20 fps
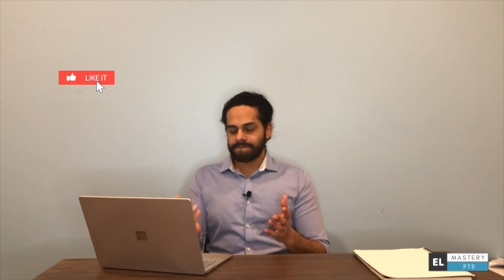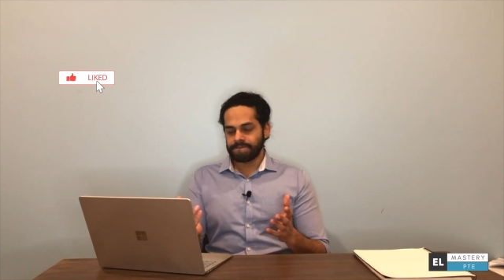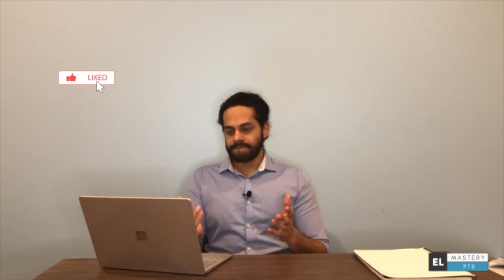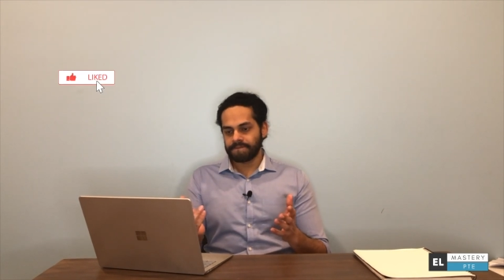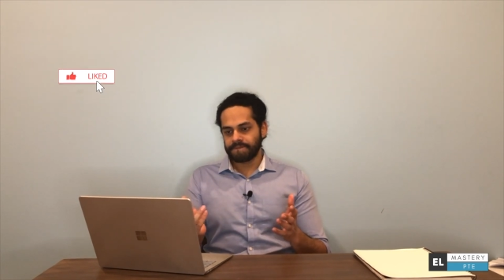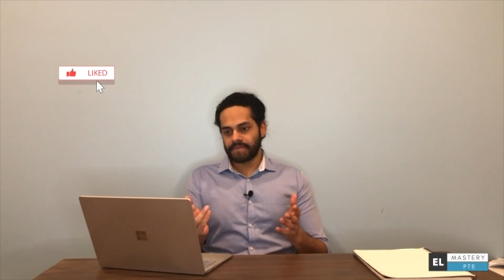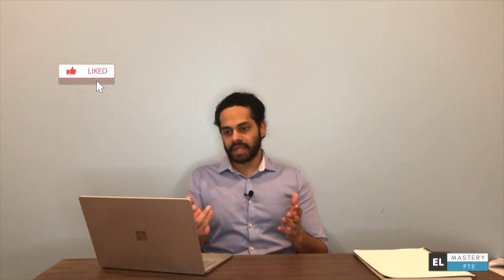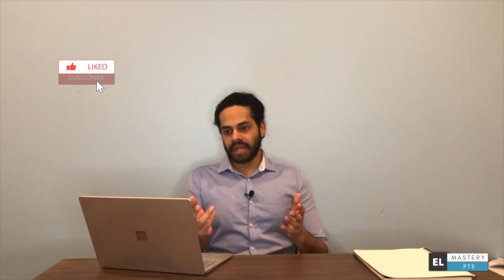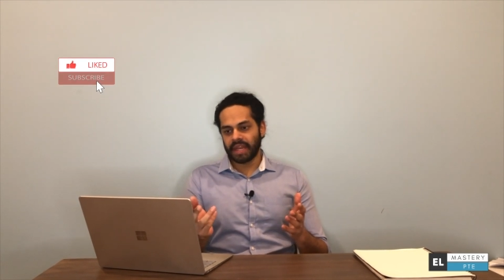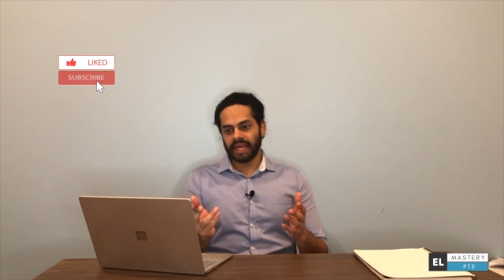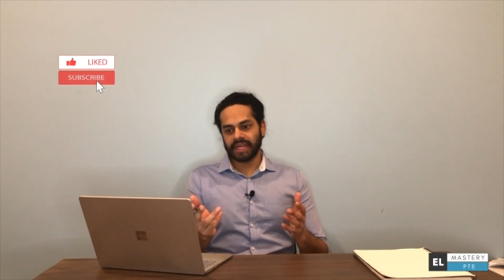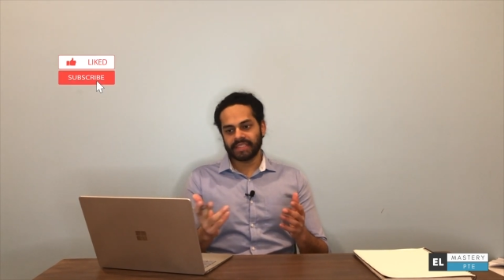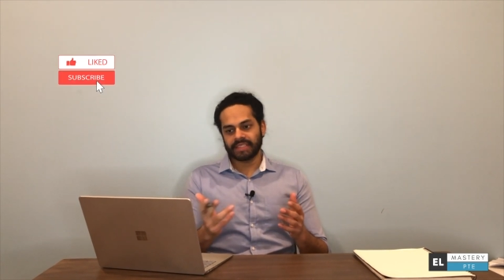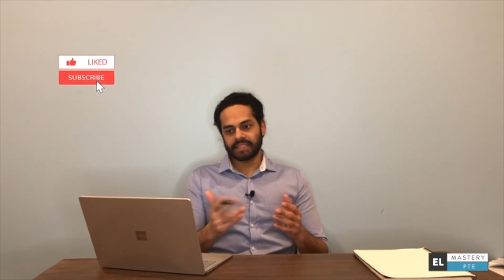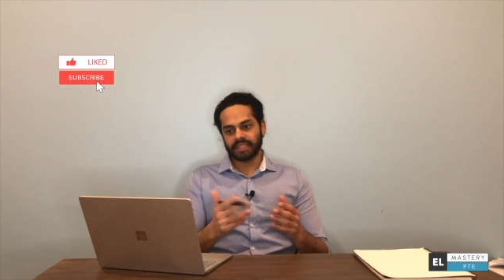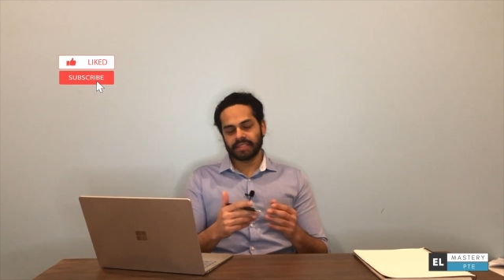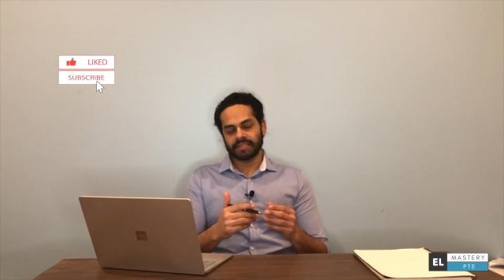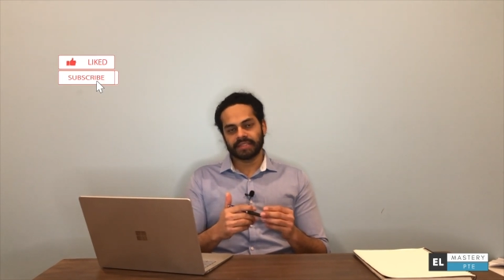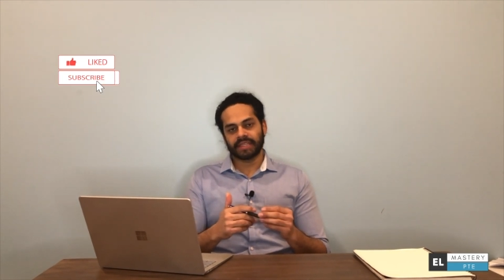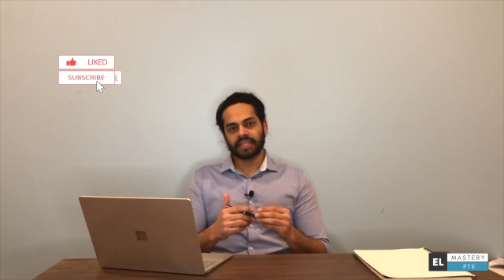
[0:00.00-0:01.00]
The
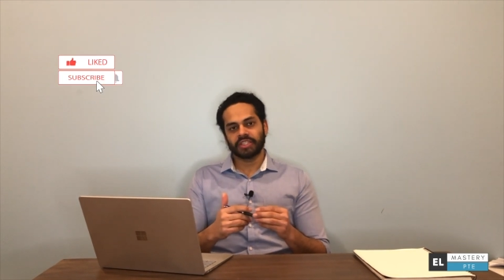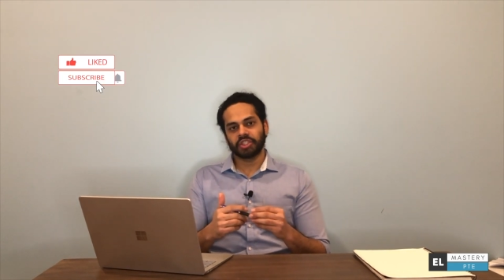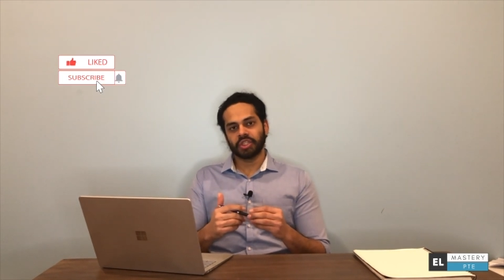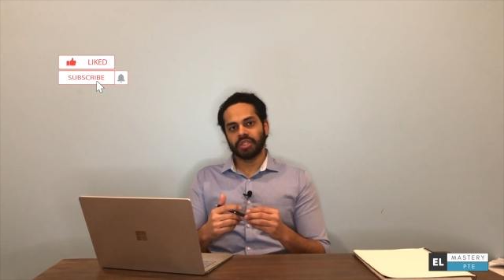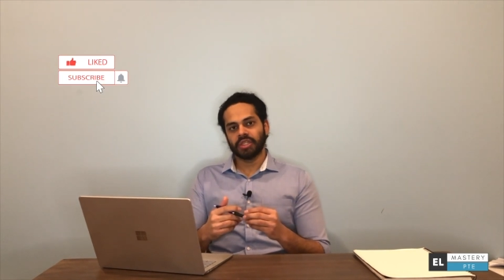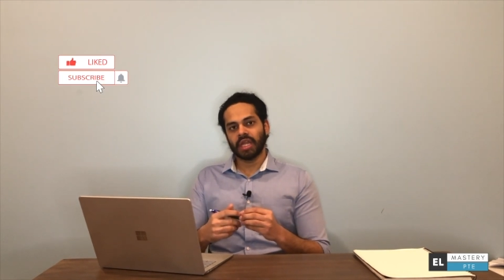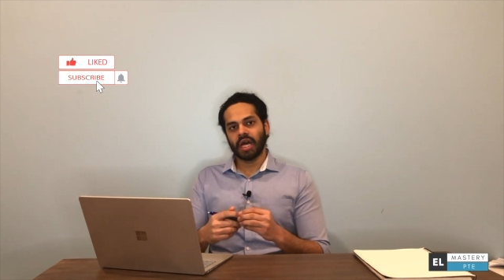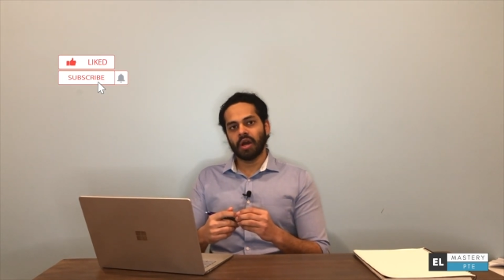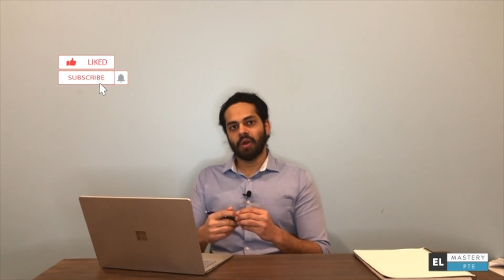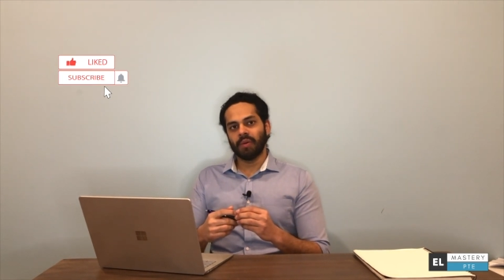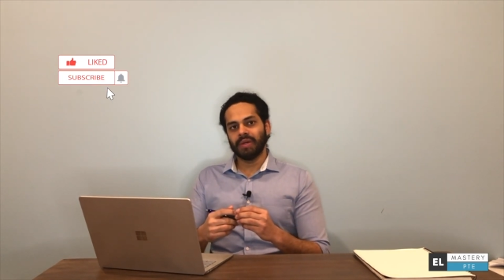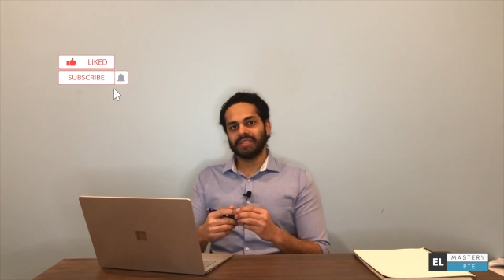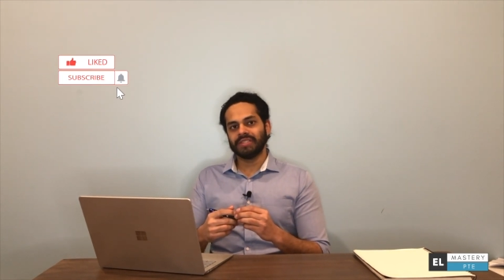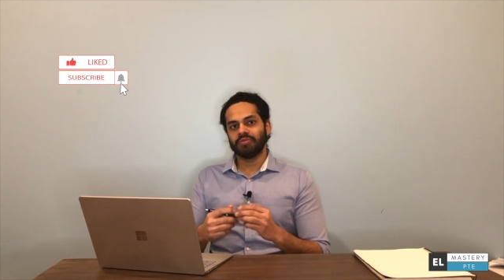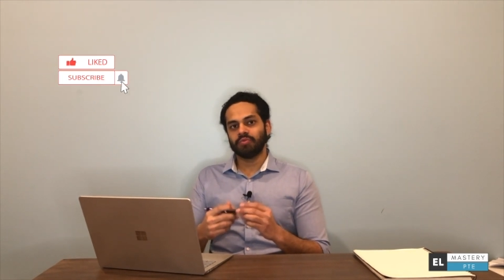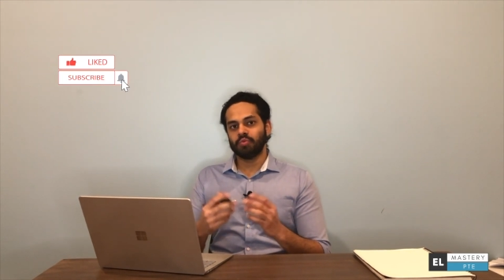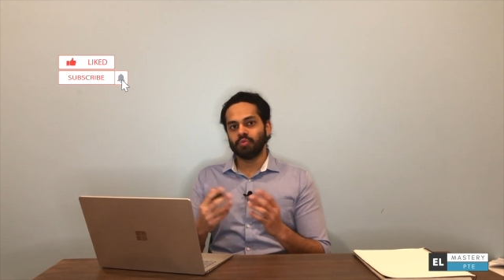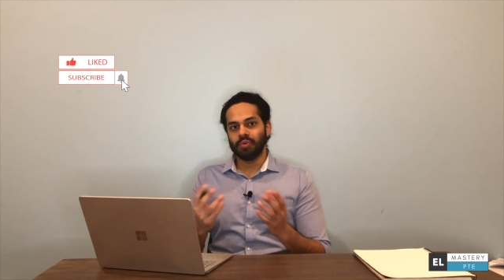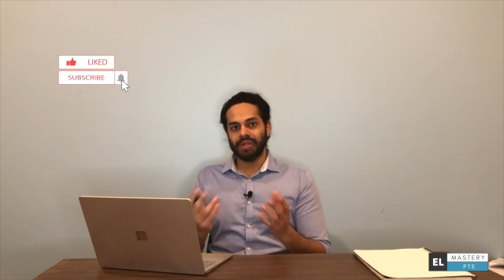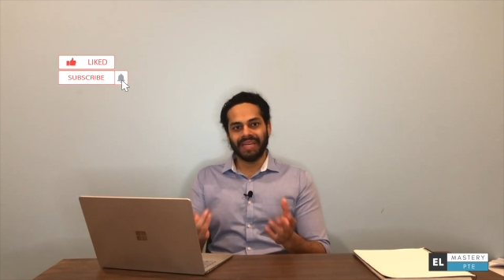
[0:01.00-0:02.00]
next section now
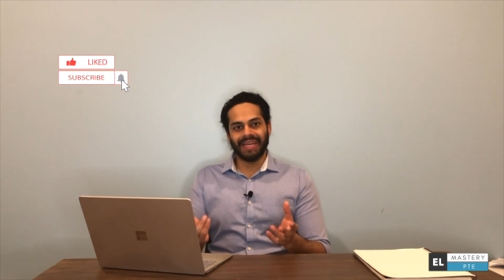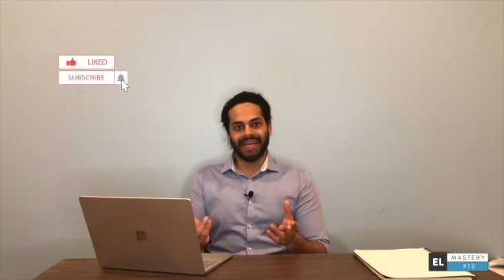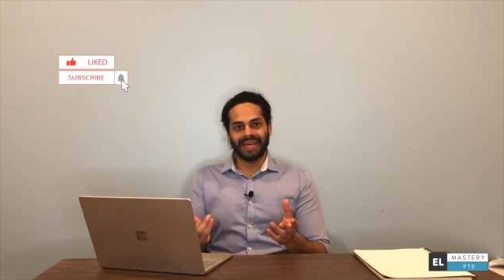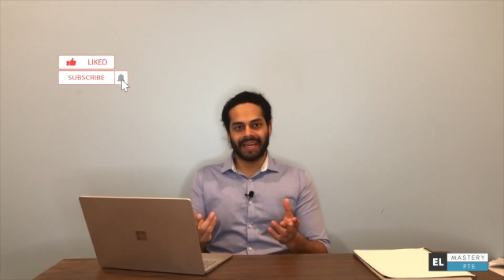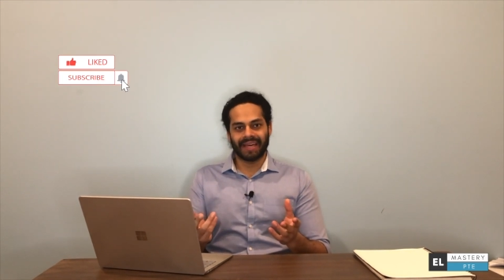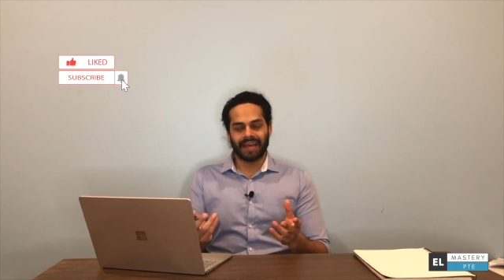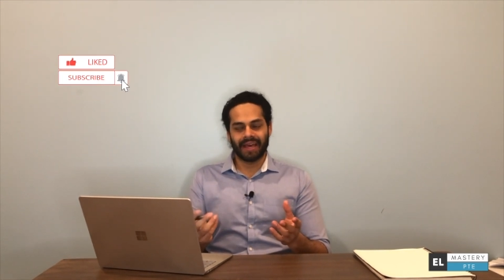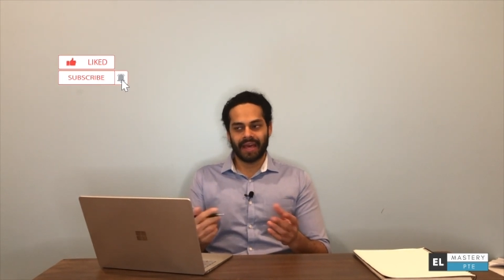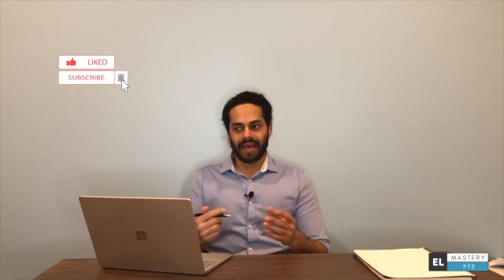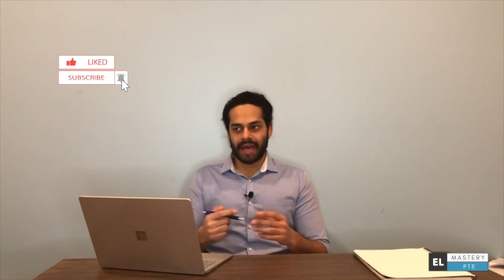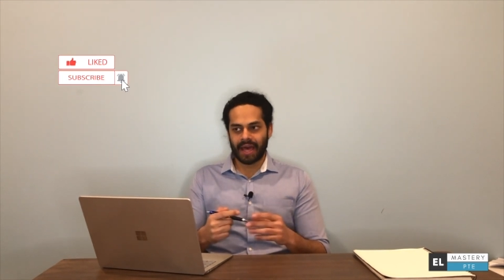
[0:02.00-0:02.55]
is reading.